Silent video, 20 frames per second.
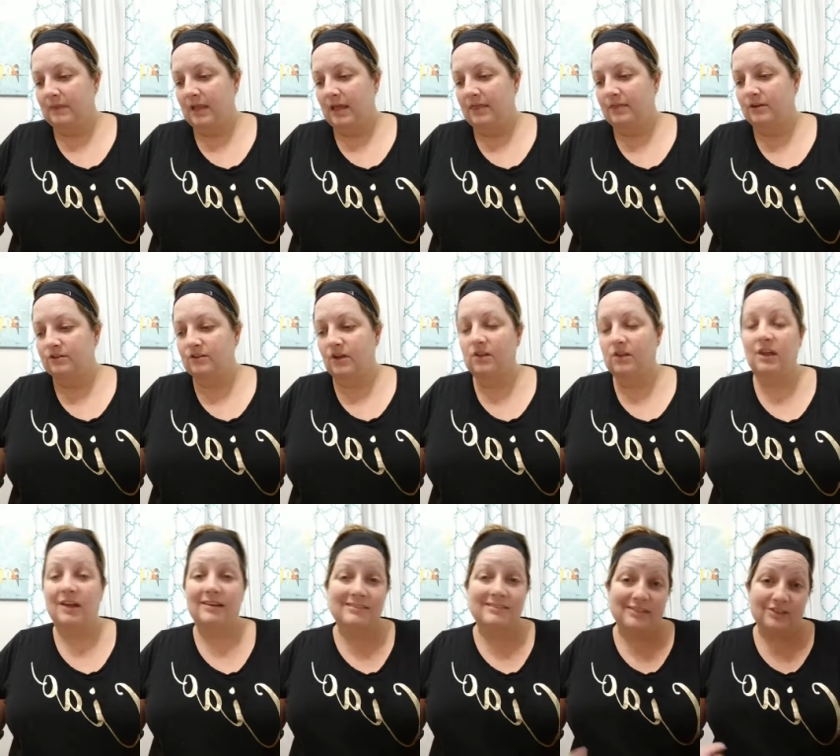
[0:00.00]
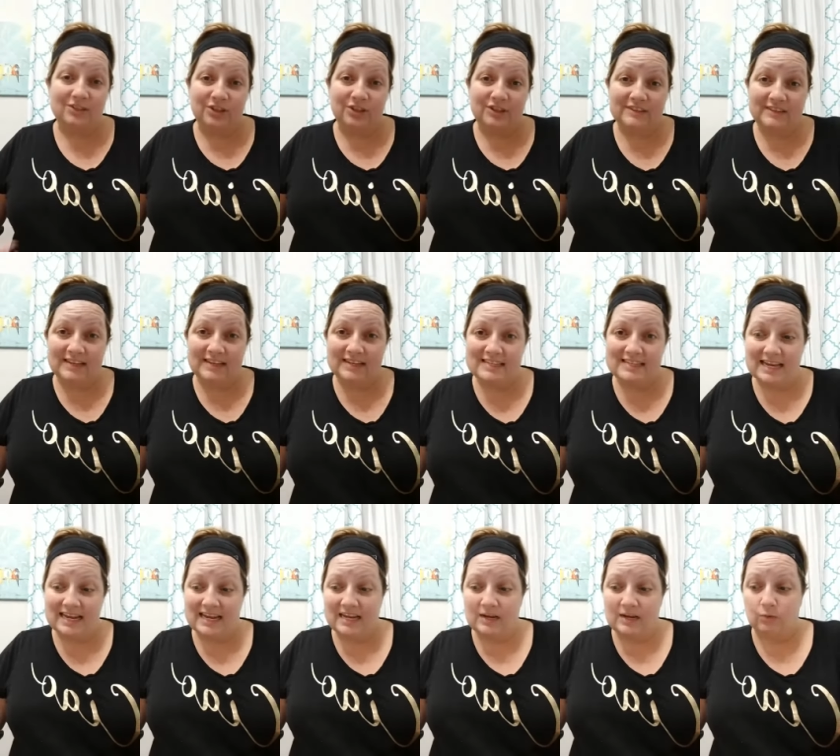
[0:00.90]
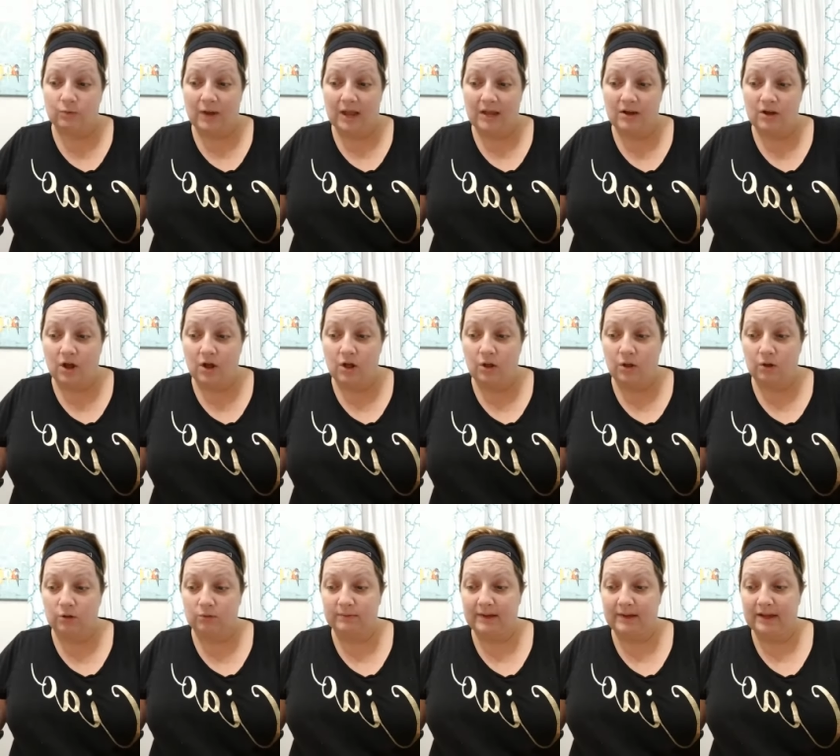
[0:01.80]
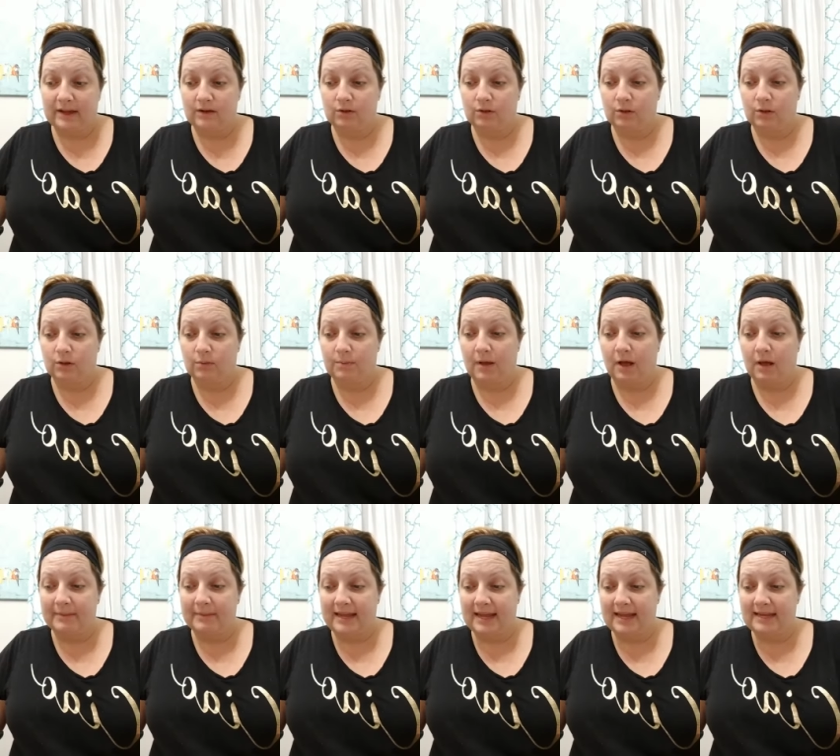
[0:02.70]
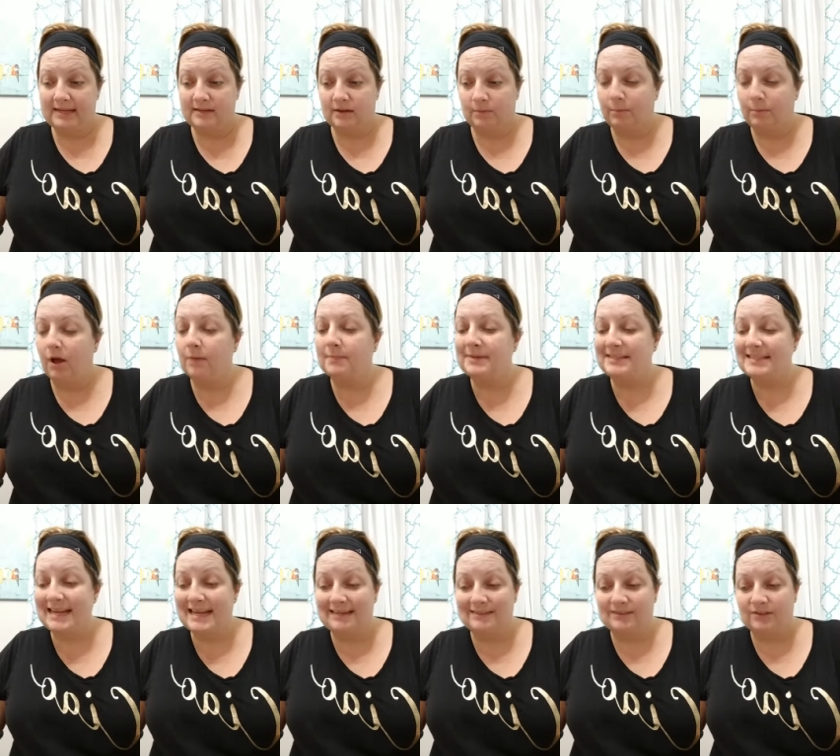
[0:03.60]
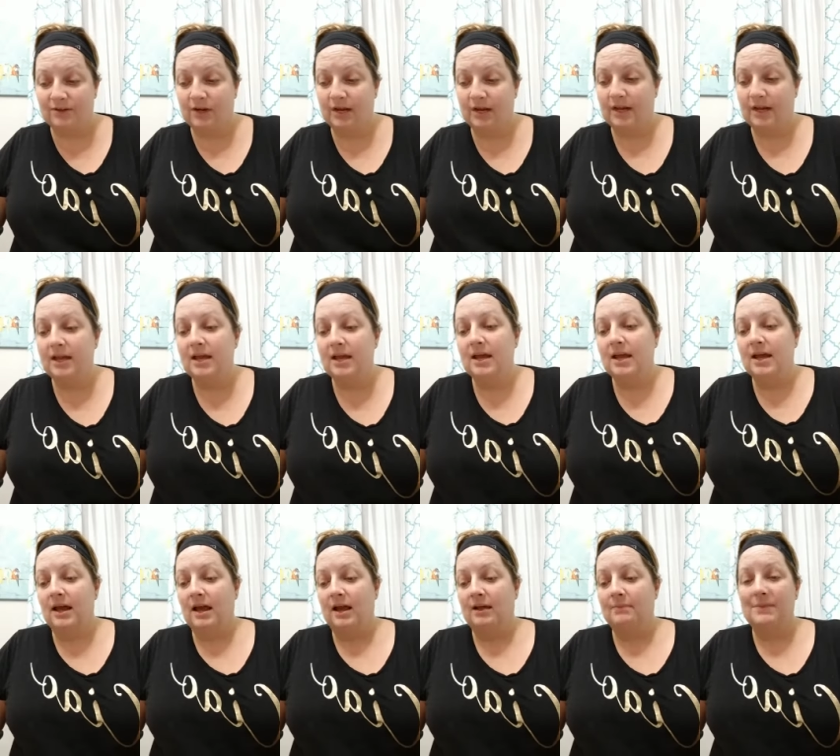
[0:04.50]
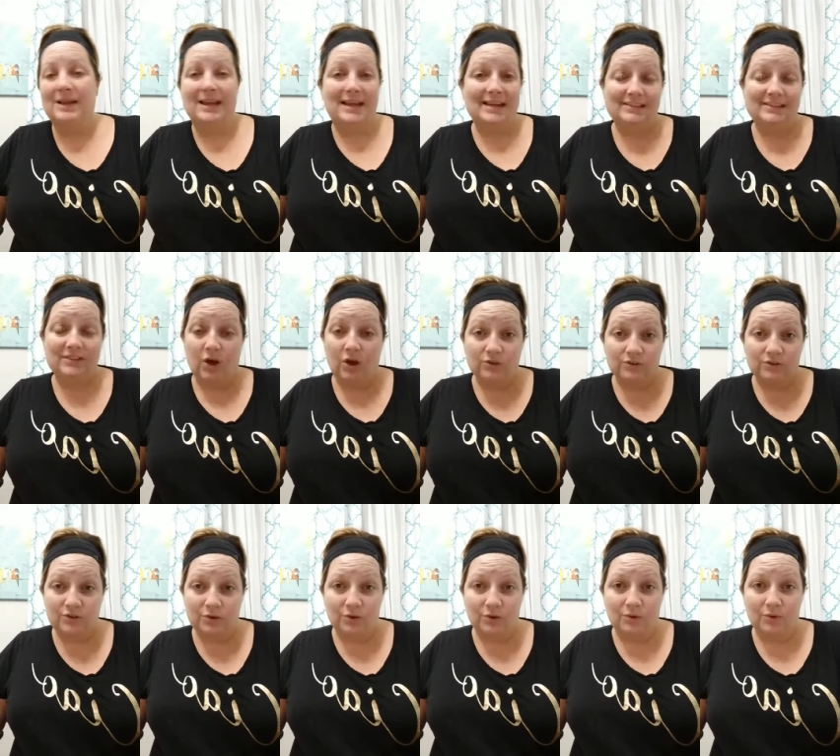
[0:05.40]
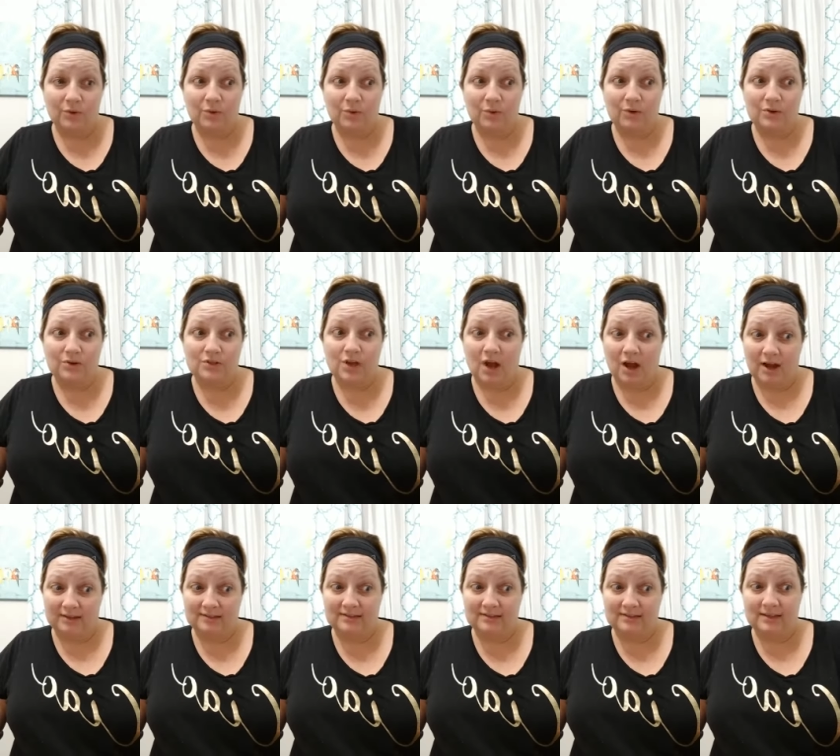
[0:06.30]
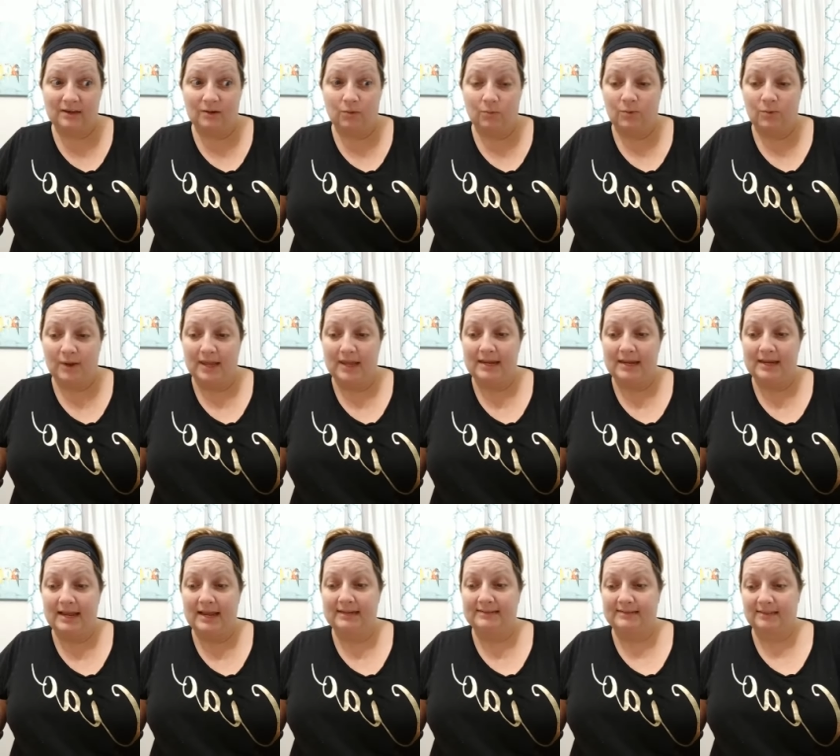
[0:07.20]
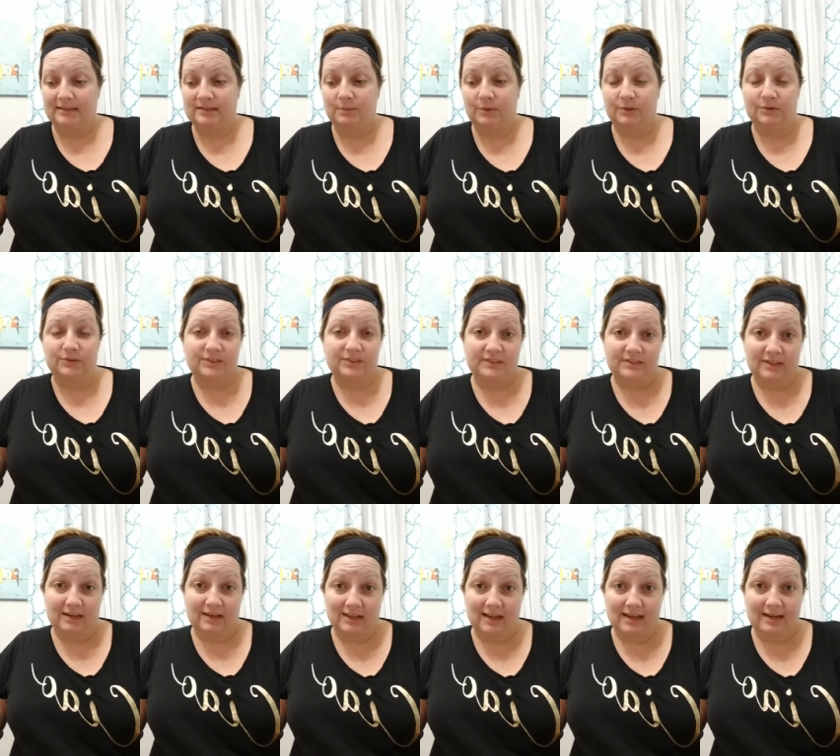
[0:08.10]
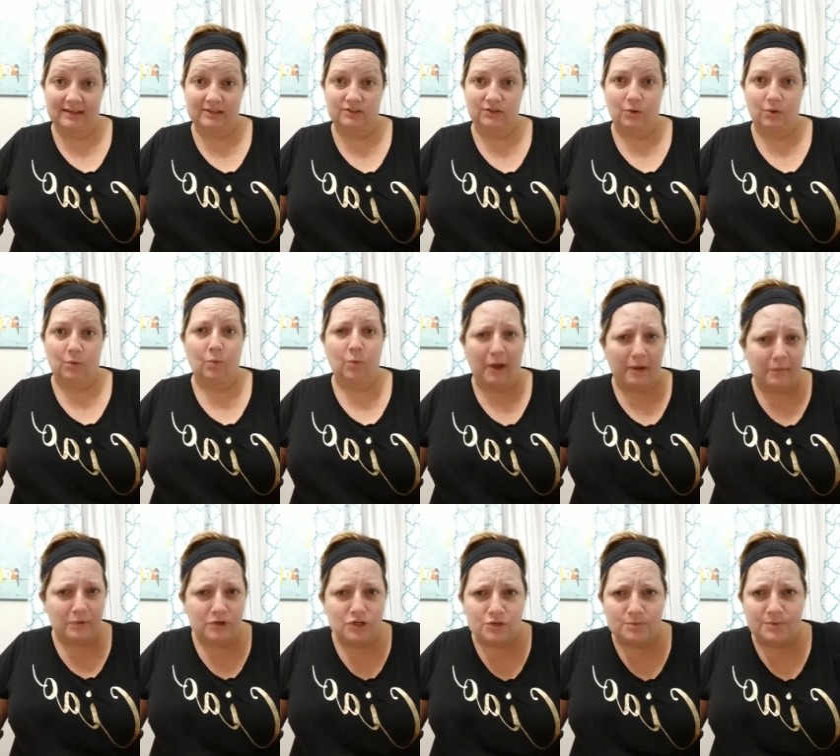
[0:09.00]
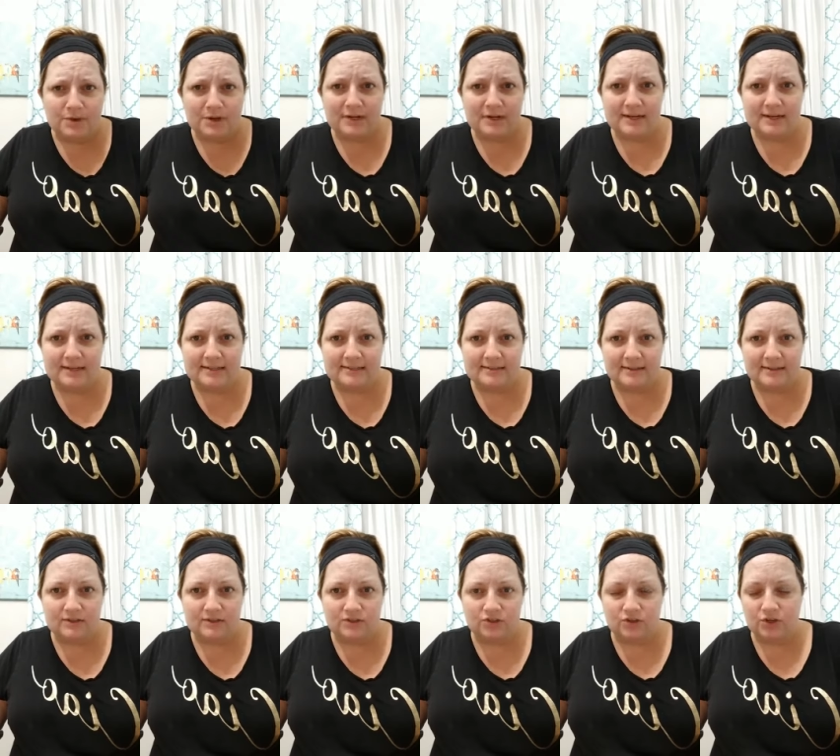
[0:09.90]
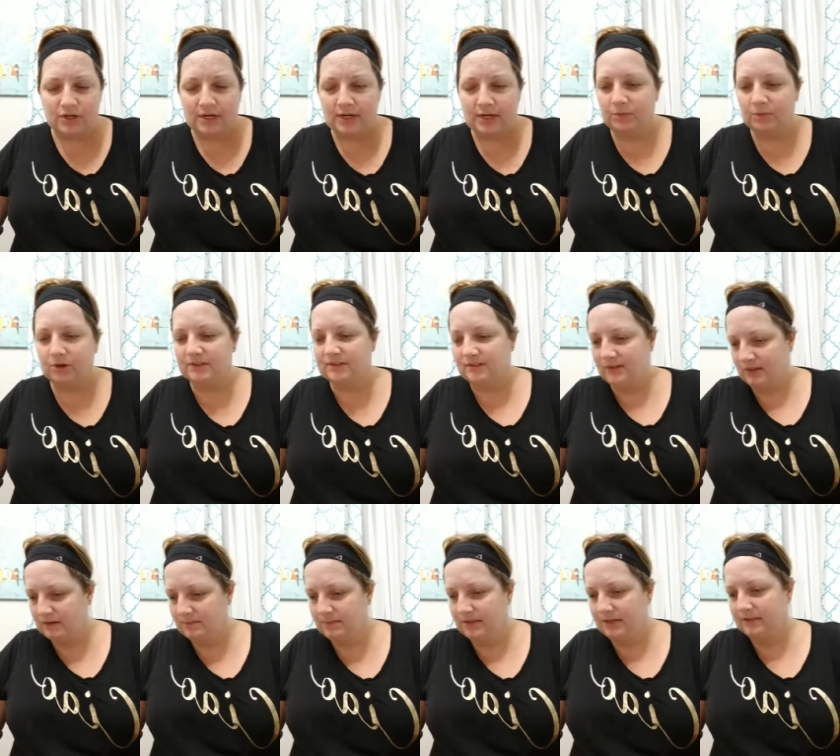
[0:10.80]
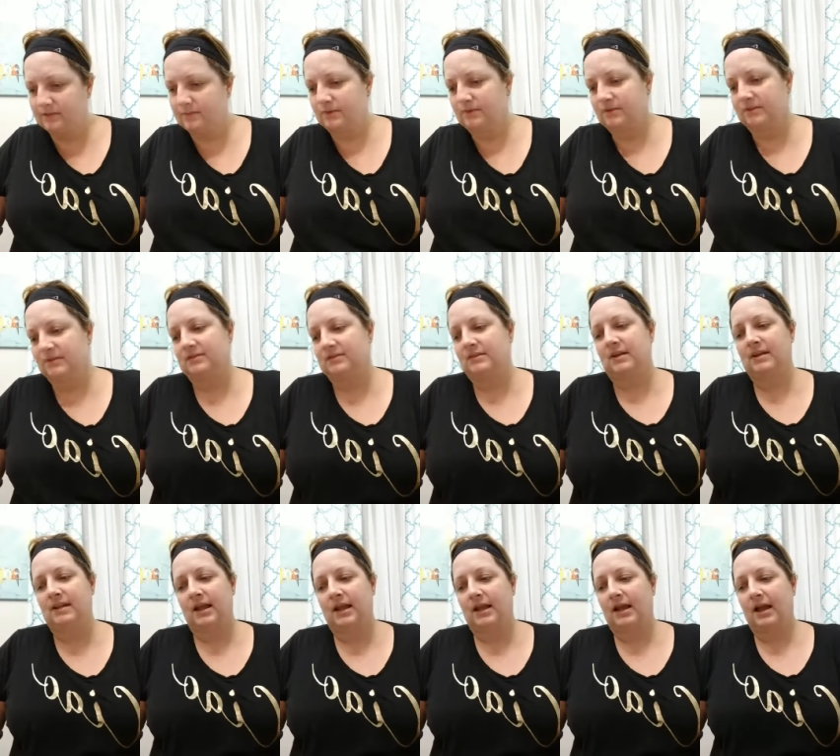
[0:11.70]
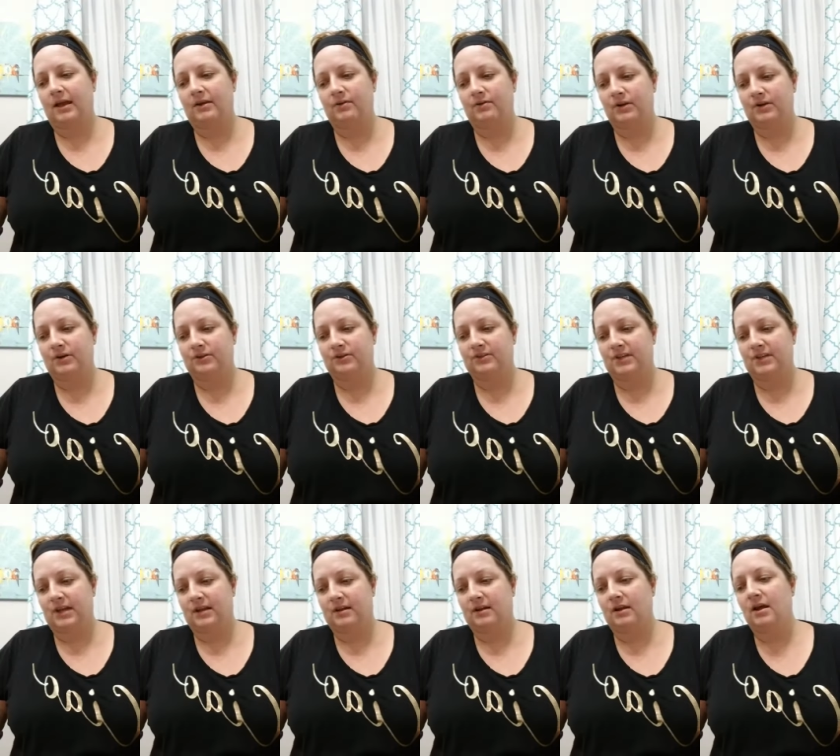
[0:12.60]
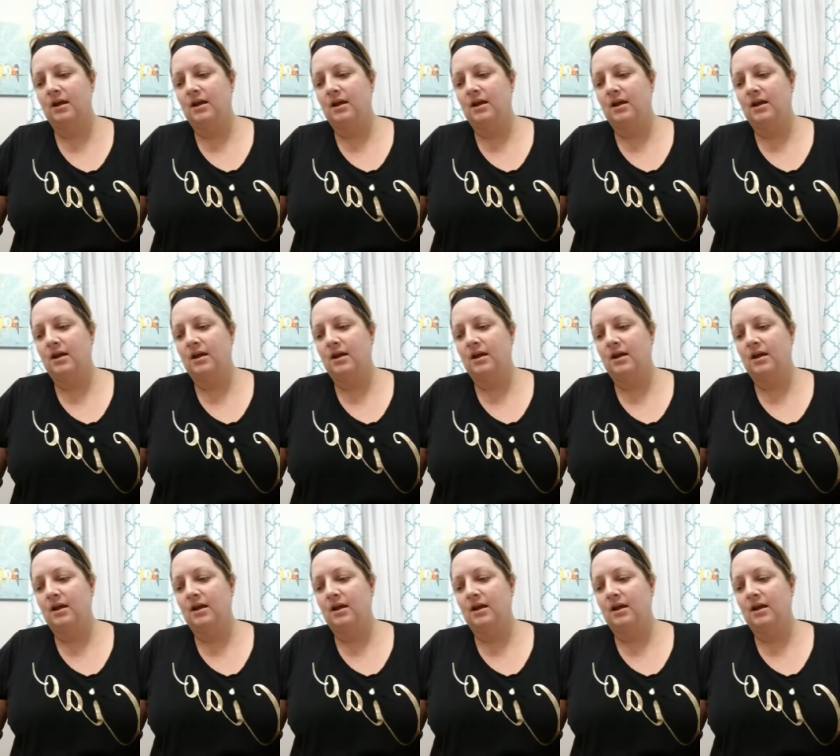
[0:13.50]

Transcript: There's a lot of sunscreens contain retinol or retinol palmitate, sorry. It's also toxic when it's exposed to sunlight. So why would you put it in a sunscreen where it's going to be exposed to sunlight? I don't understand.